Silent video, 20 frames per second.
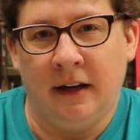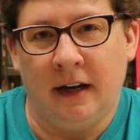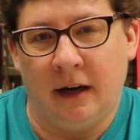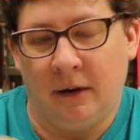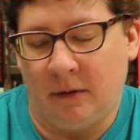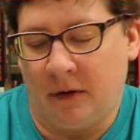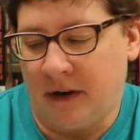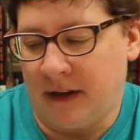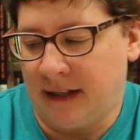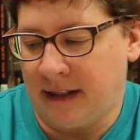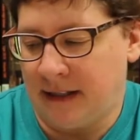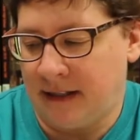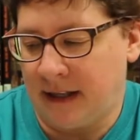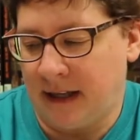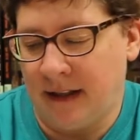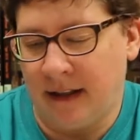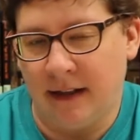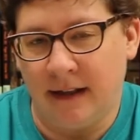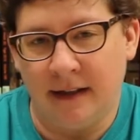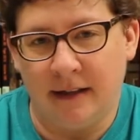And we're going to
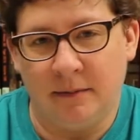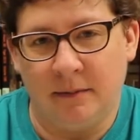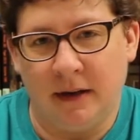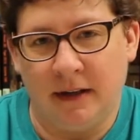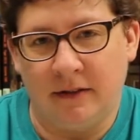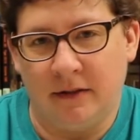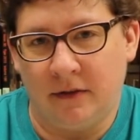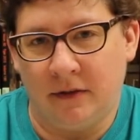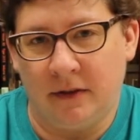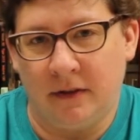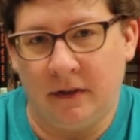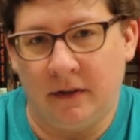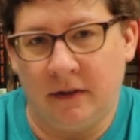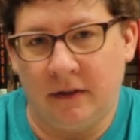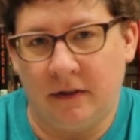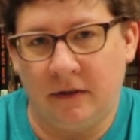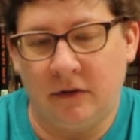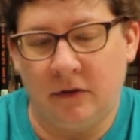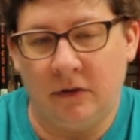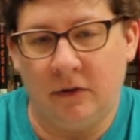send these
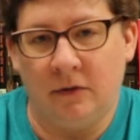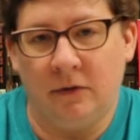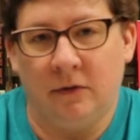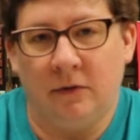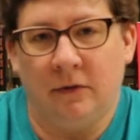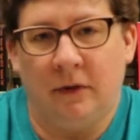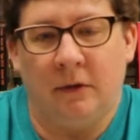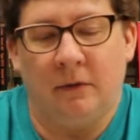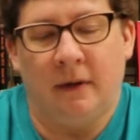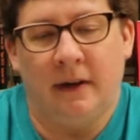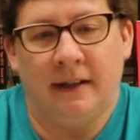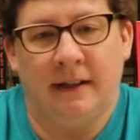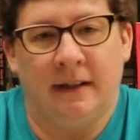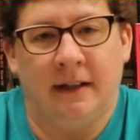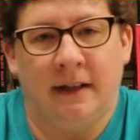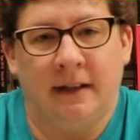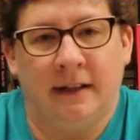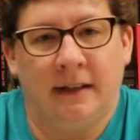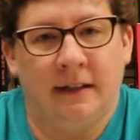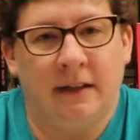messages to the
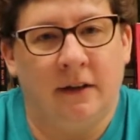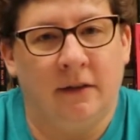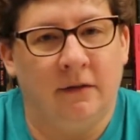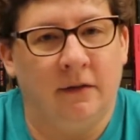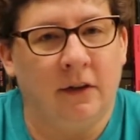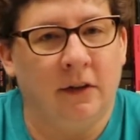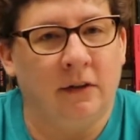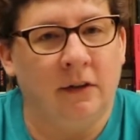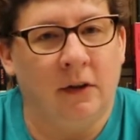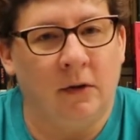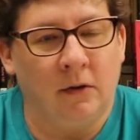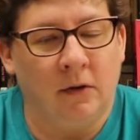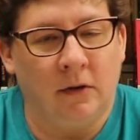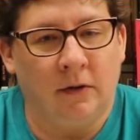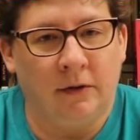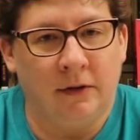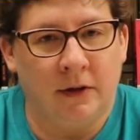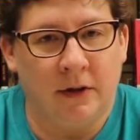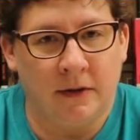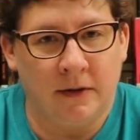residents of the
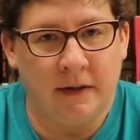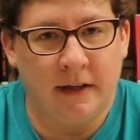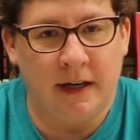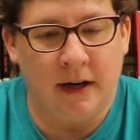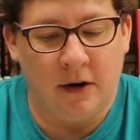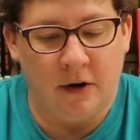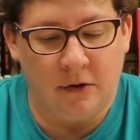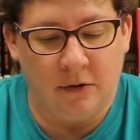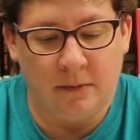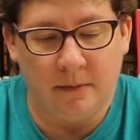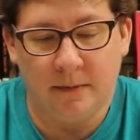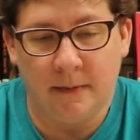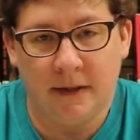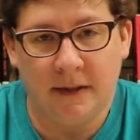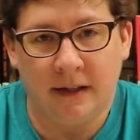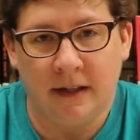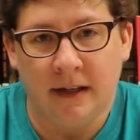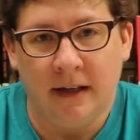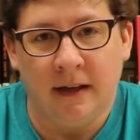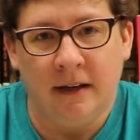local nursing homes.